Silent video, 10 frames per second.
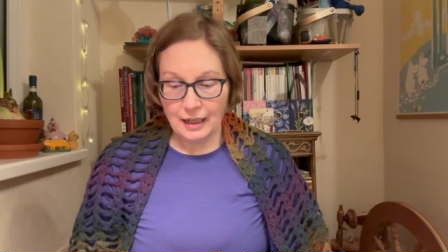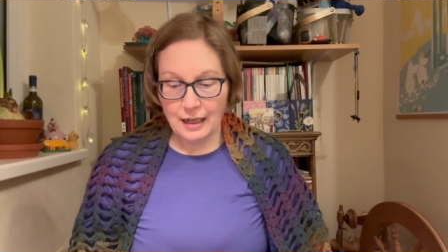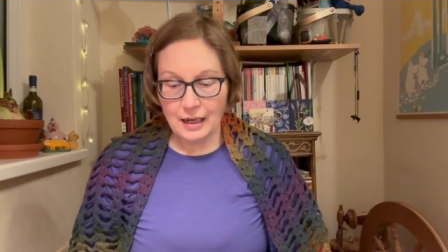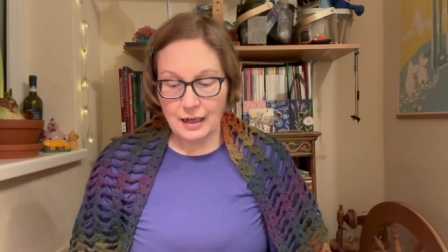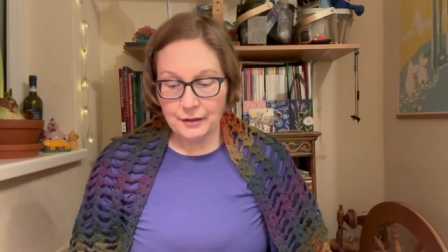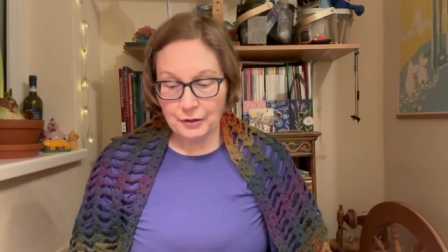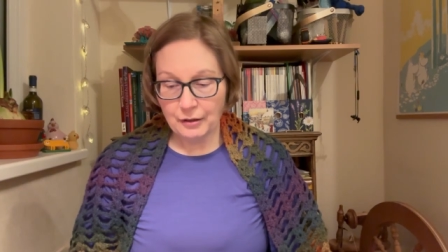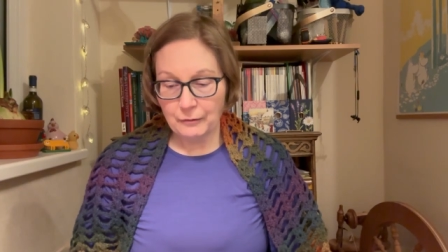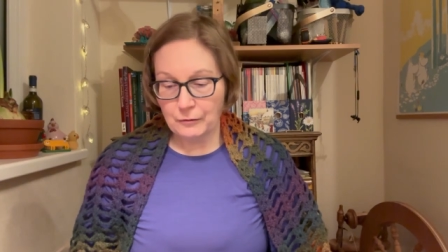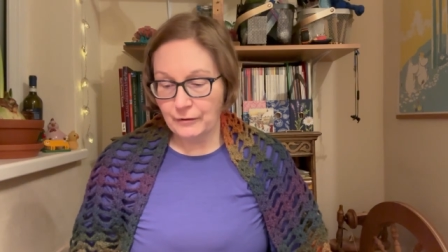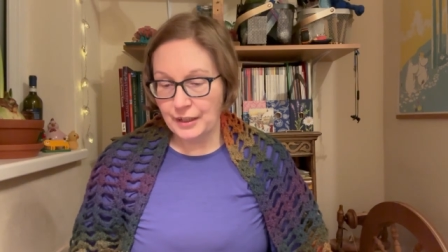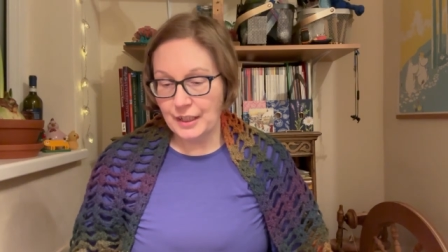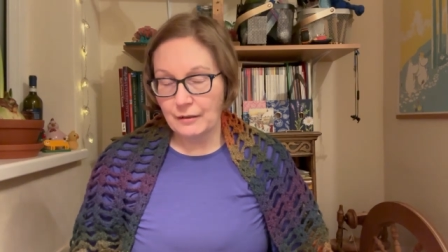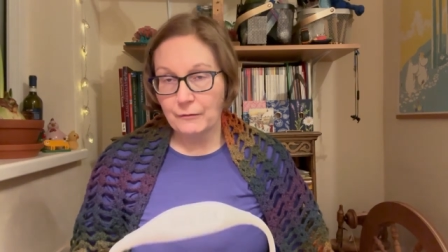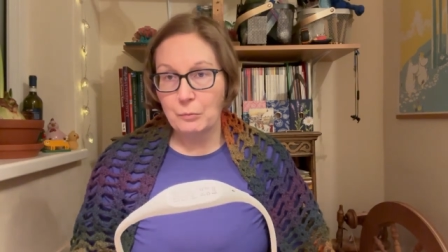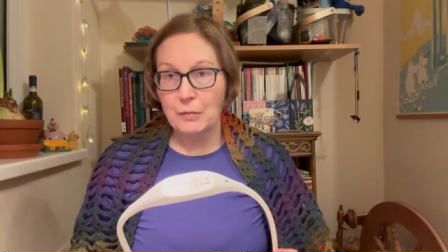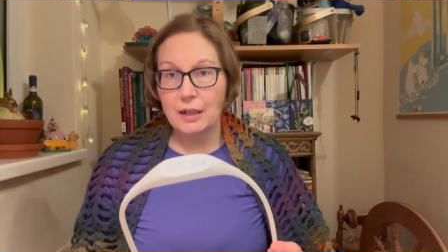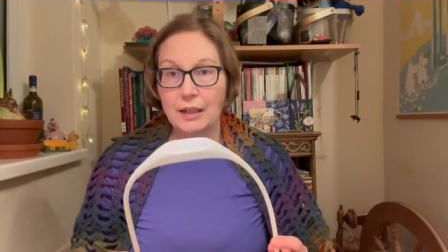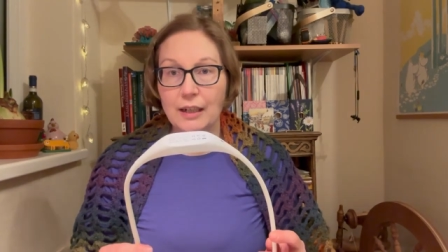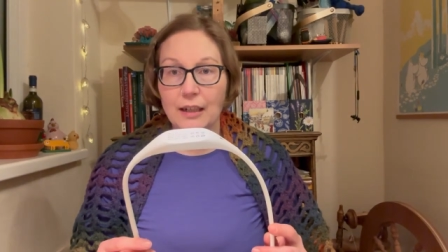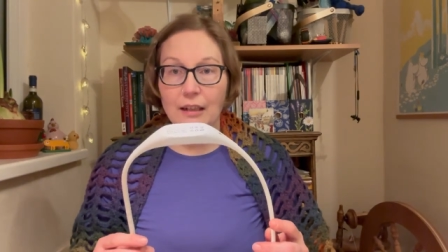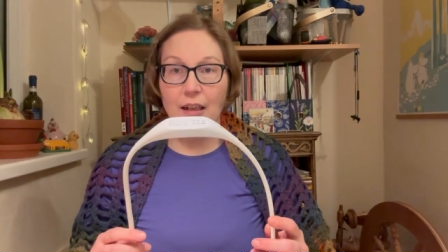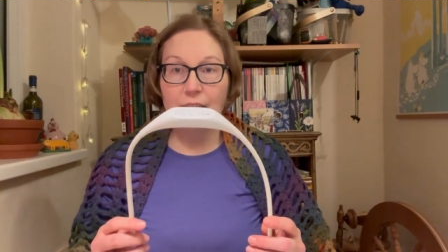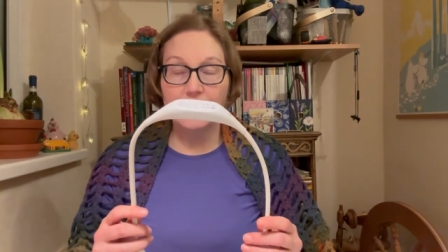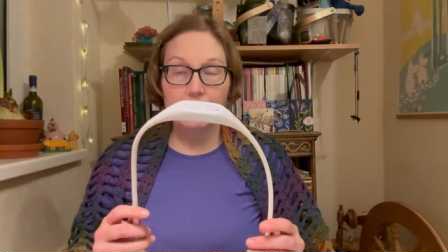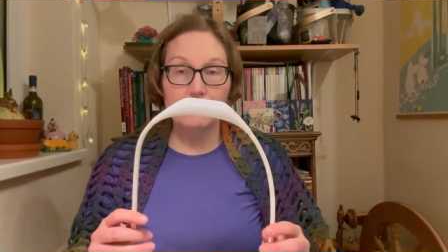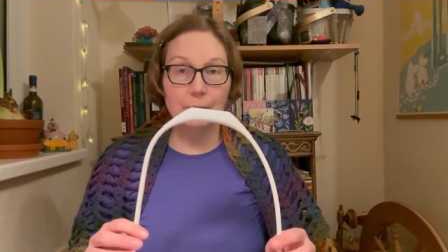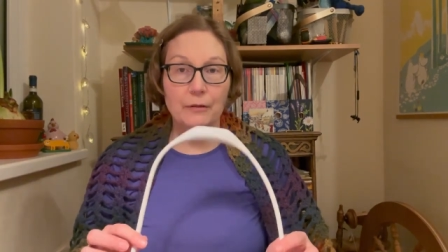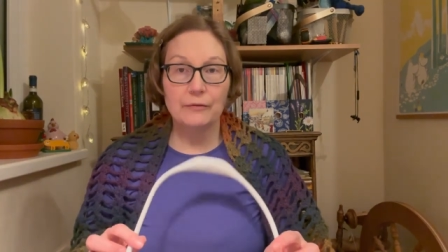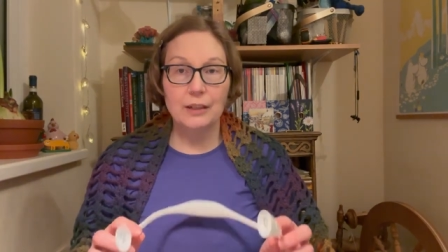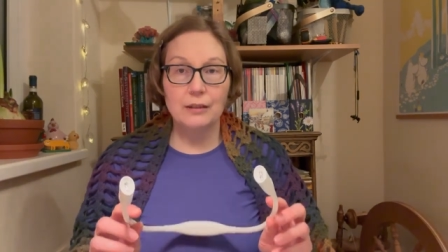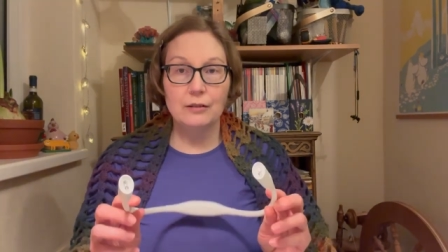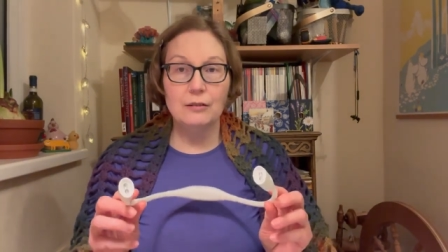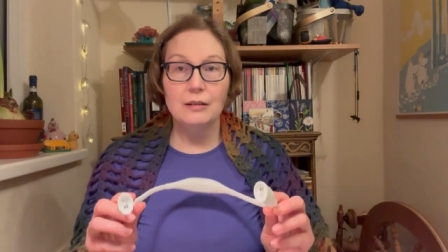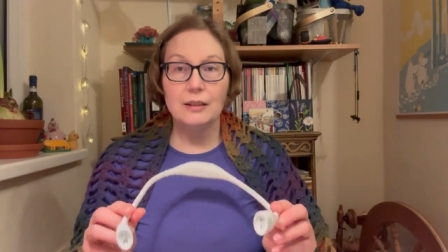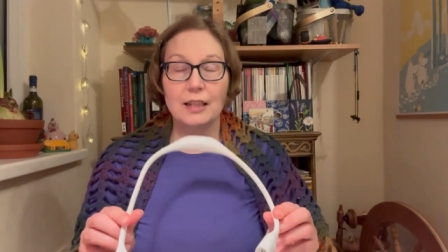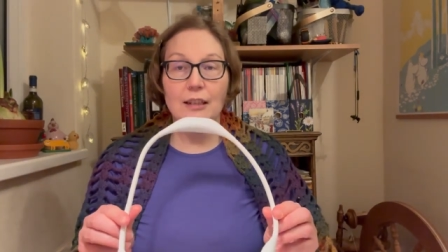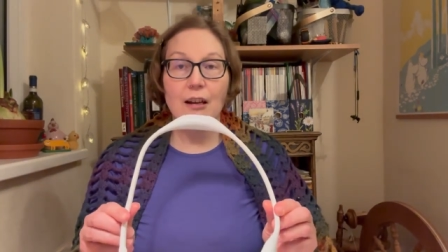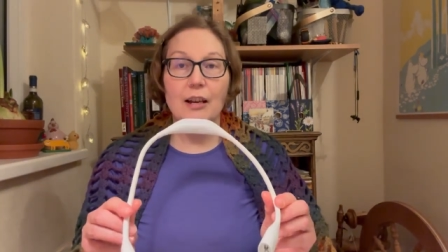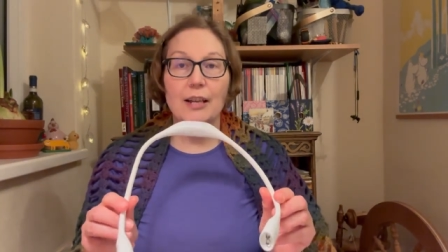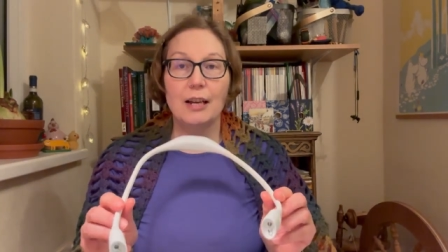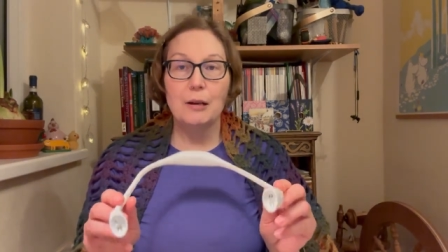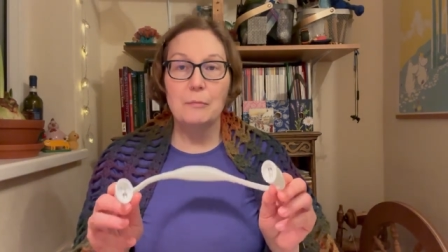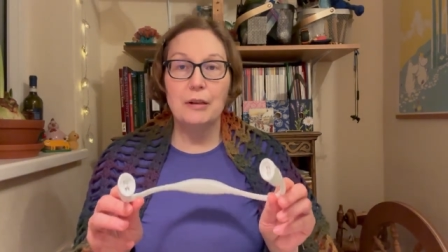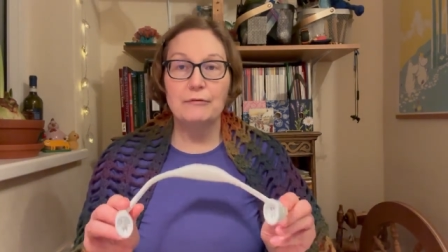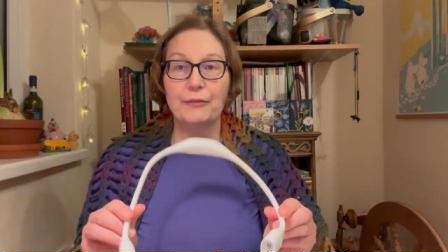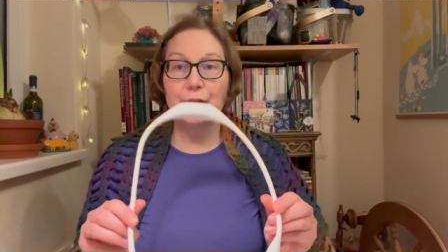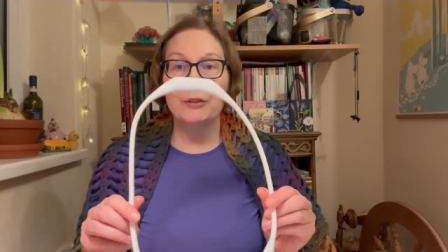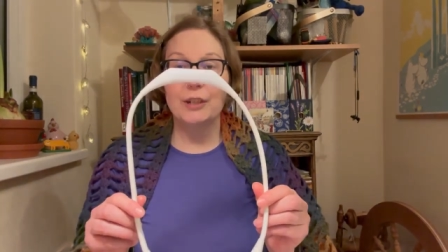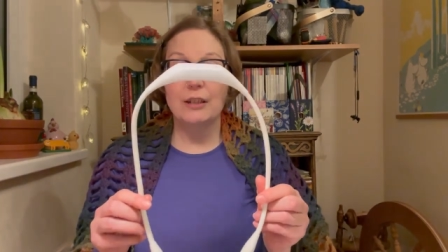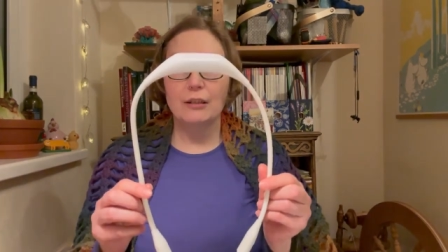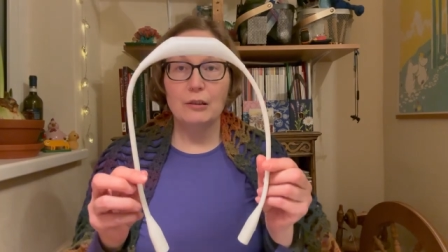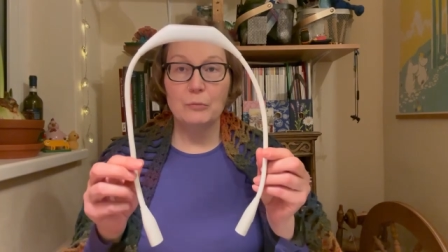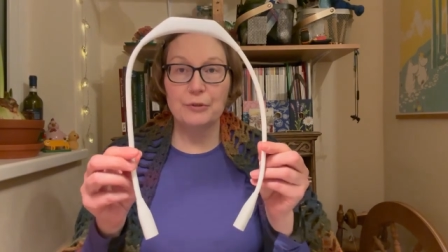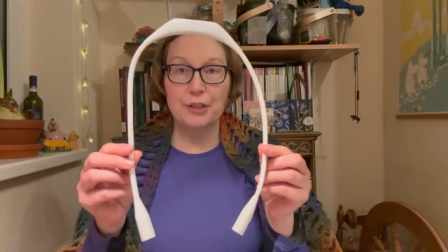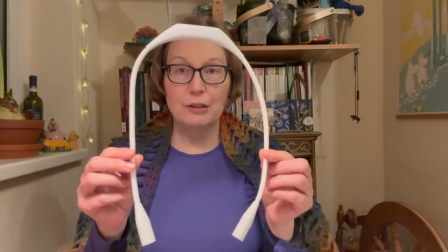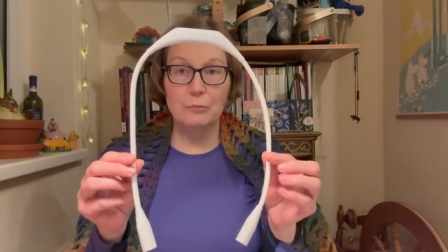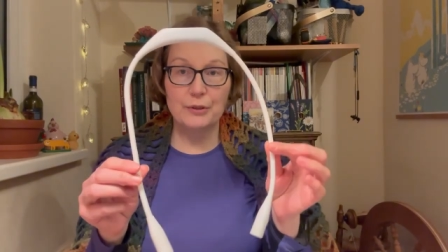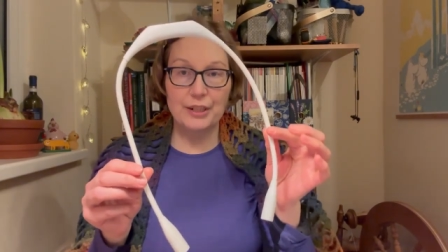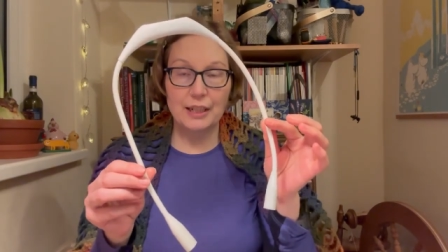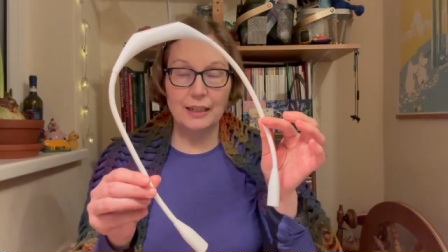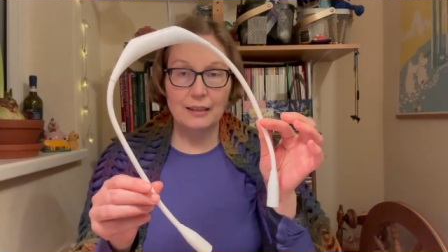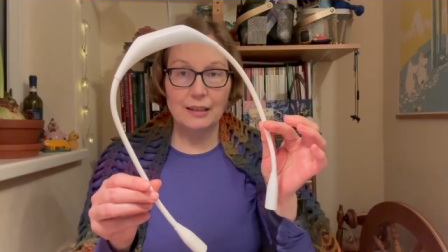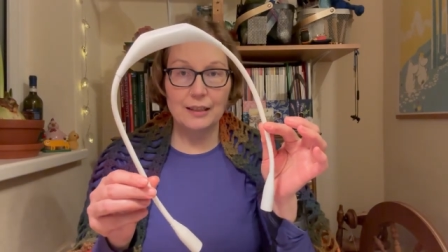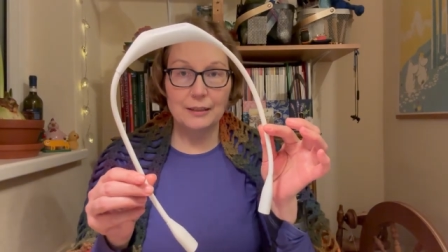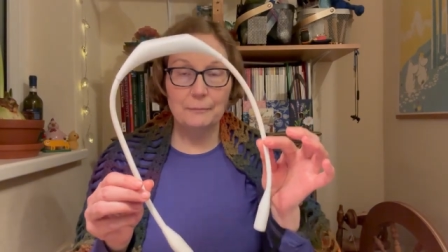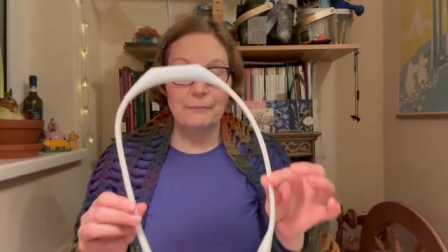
and you have already seen from my title for the video that I am reviewing the Lumos Lumos knitting light.